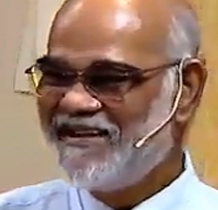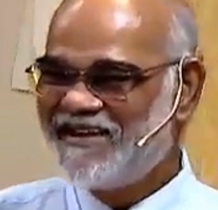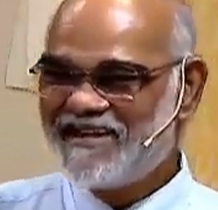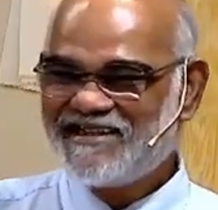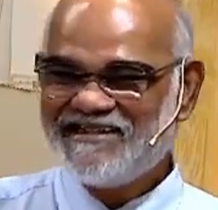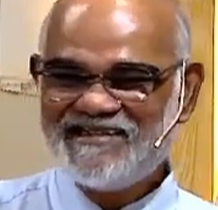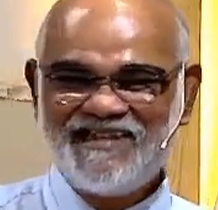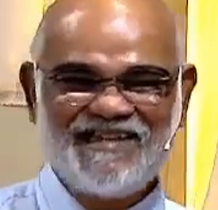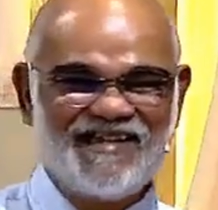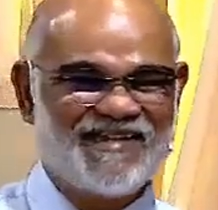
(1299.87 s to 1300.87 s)
And I can
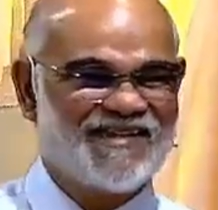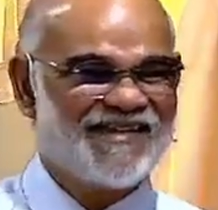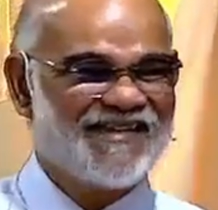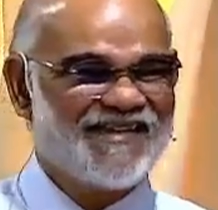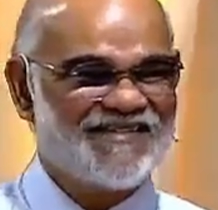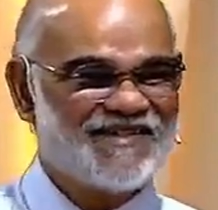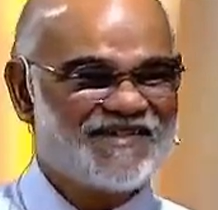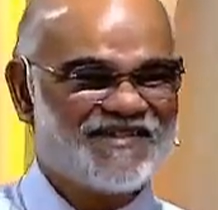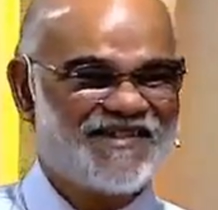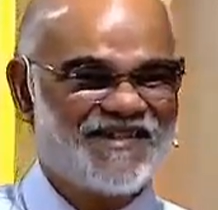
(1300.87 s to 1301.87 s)
see
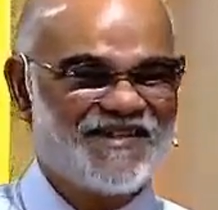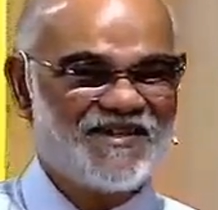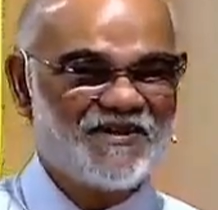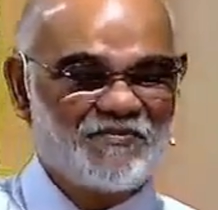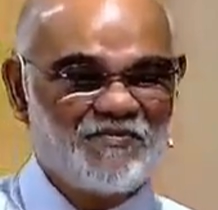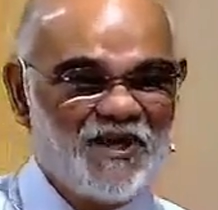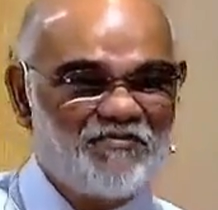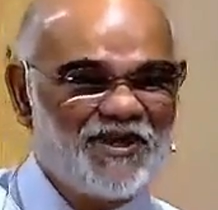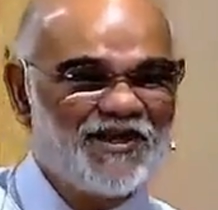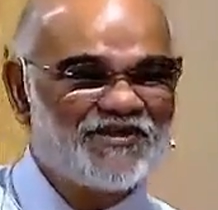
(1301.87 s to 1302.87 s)
just the
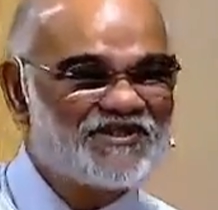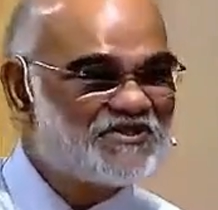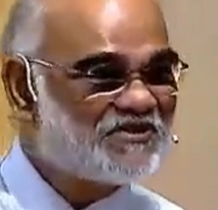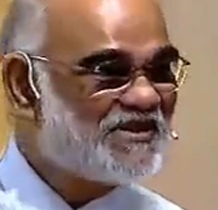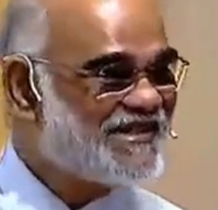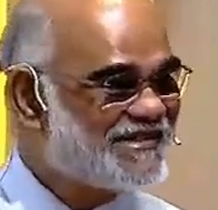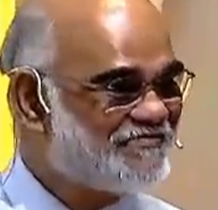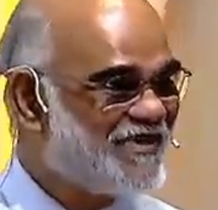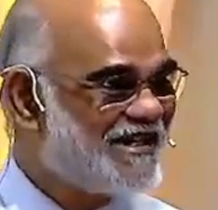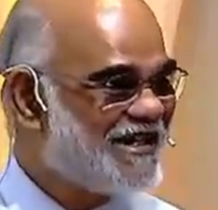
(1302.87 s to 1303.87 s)
people on the streets
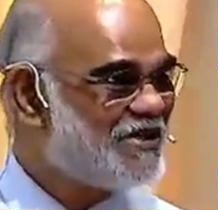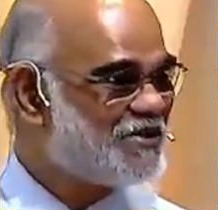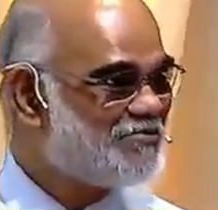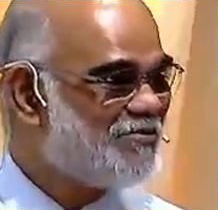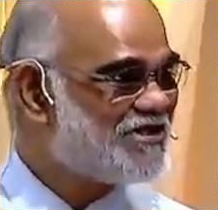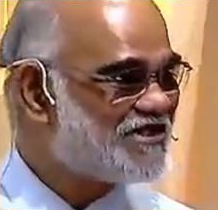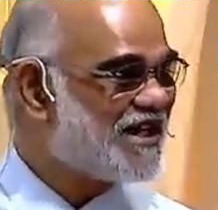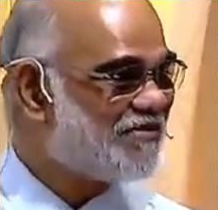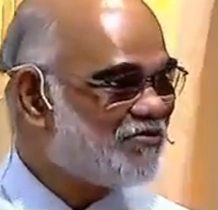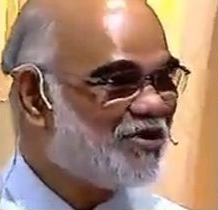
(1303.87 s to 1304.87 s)
beginning to
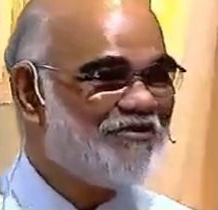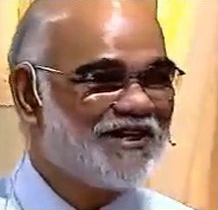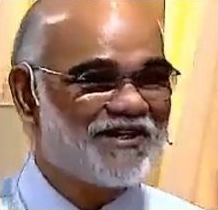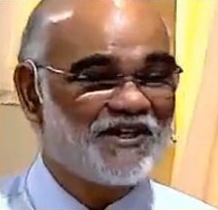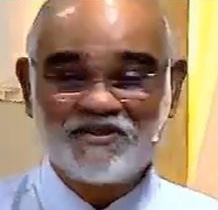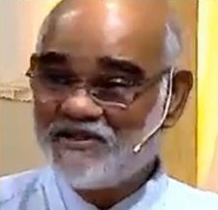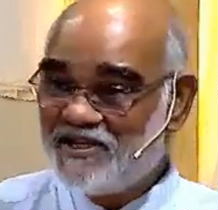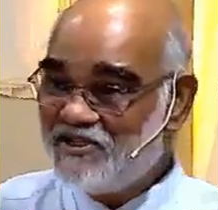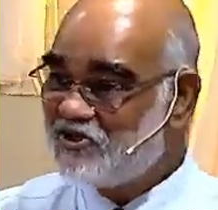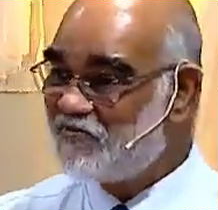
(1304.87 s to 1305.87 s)
start moving around. The
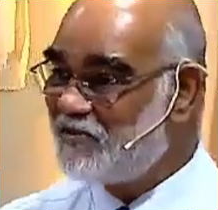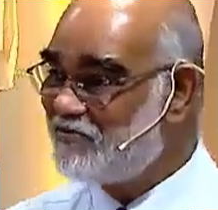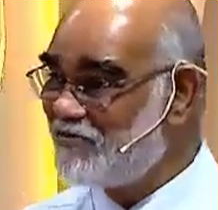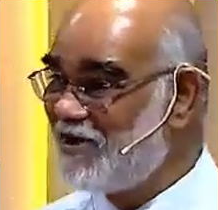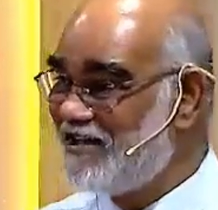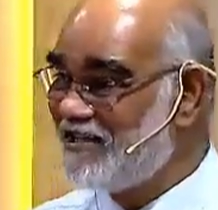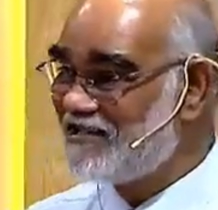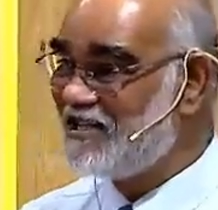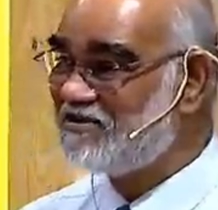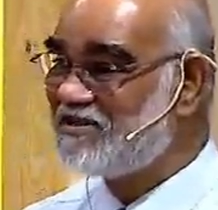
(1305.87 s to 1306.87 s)
newspaper man
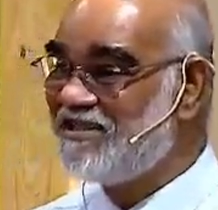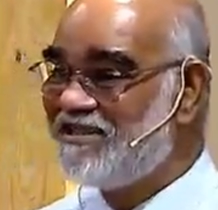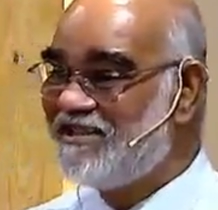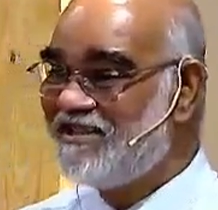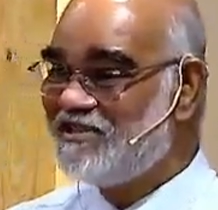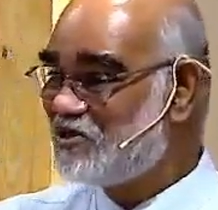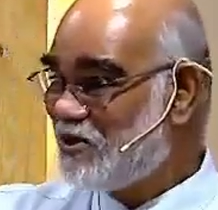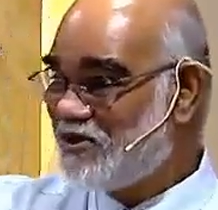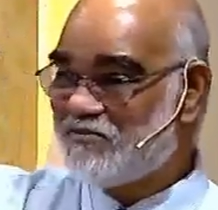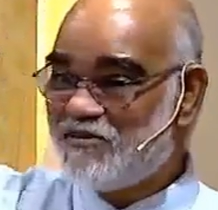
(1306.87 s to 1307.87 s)
is out,
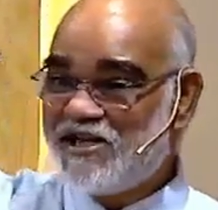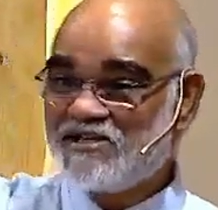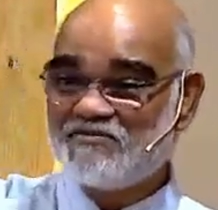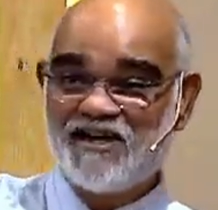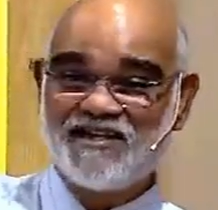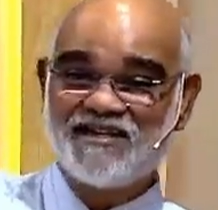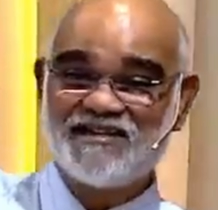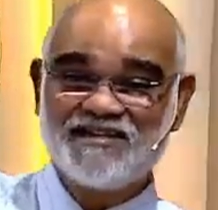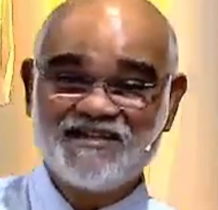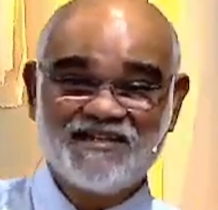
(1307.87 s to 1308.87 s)
so are the milkmen,
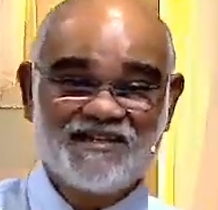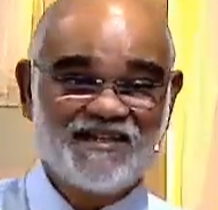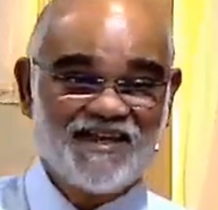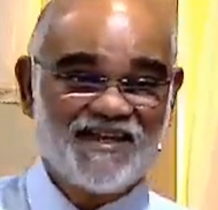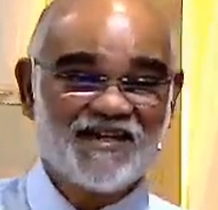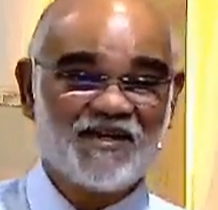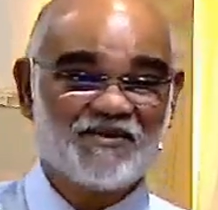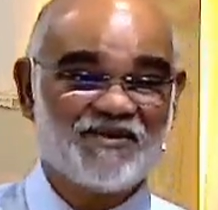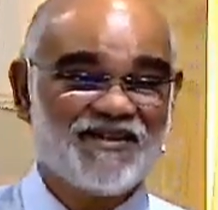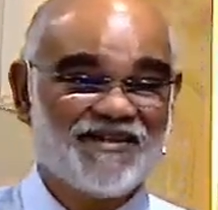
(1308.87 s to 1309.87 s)
getting
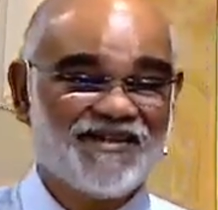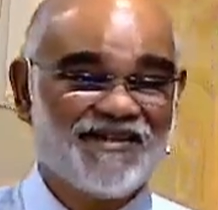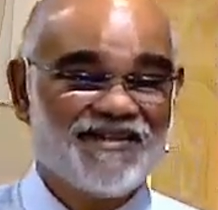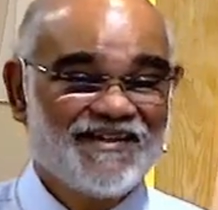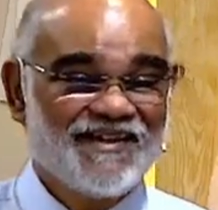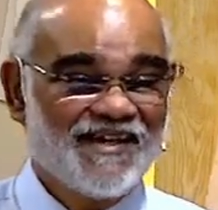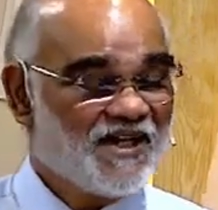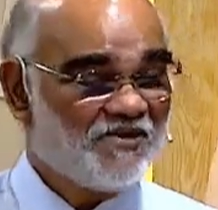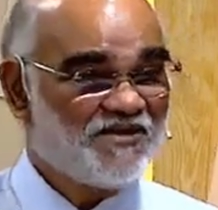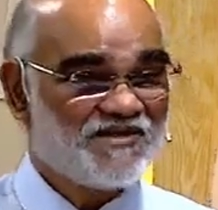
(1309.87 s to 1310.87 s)
out. And
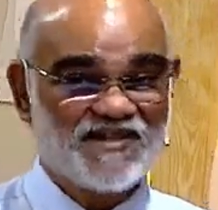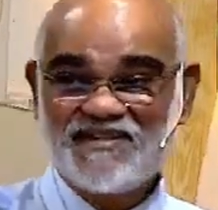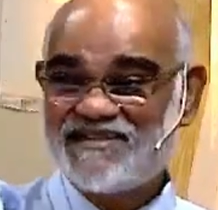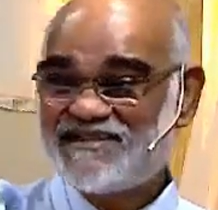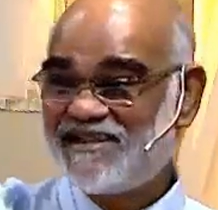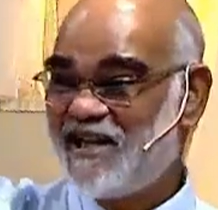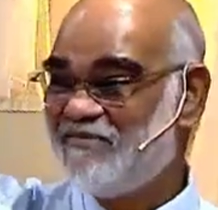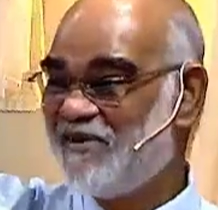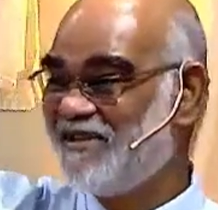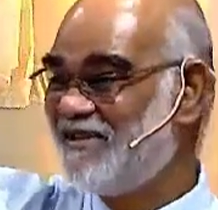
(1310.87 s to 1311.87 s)
now the sun is
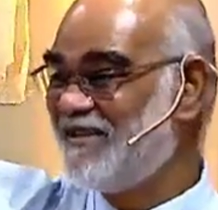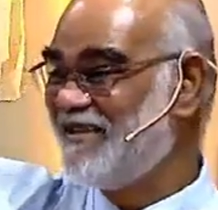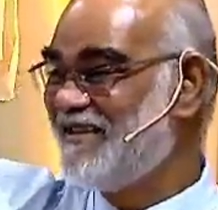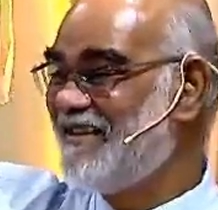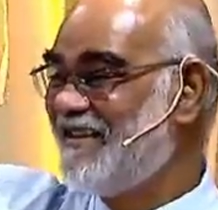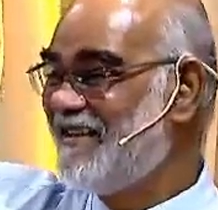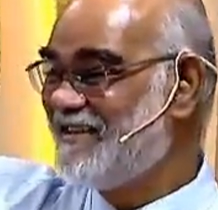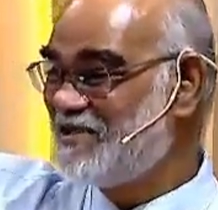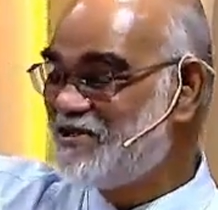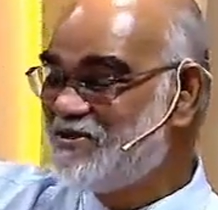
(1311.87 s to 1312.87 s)
climbing.
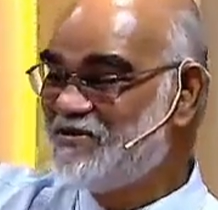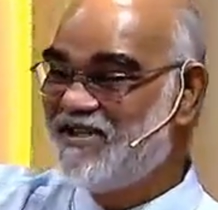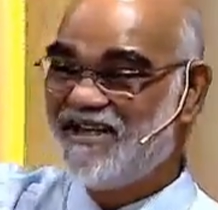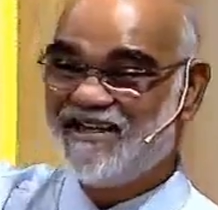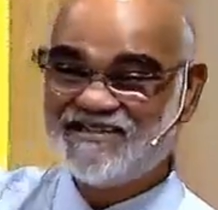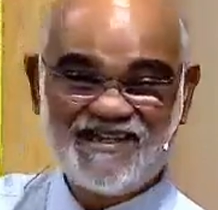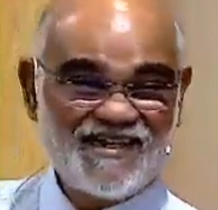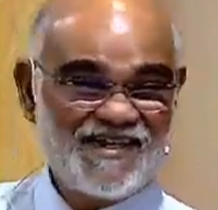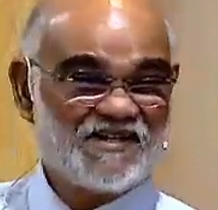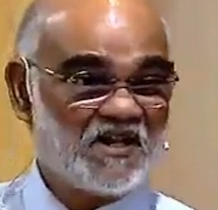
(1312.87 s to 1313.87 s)
It's noonday, it's
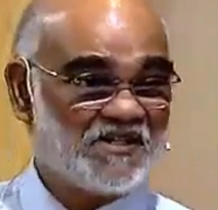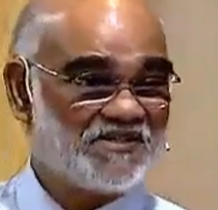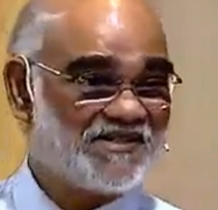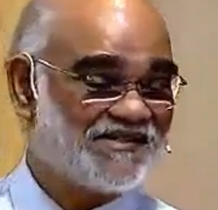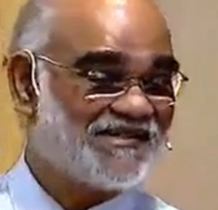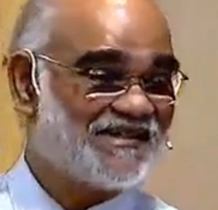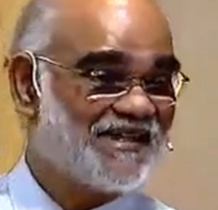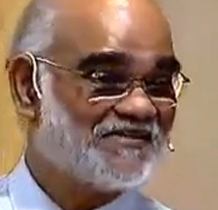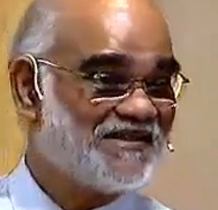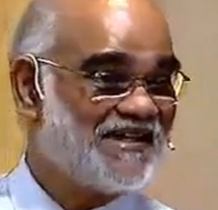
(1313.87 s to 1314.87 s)
getting hotter
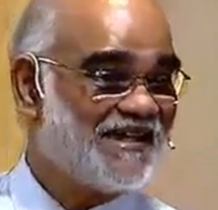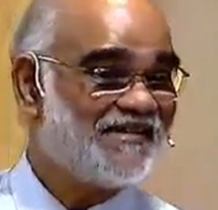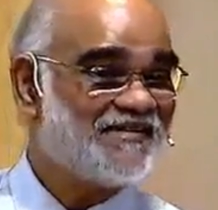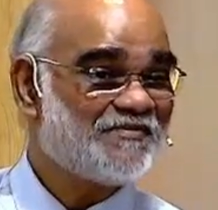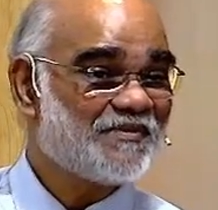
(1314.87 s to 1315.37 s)
out there.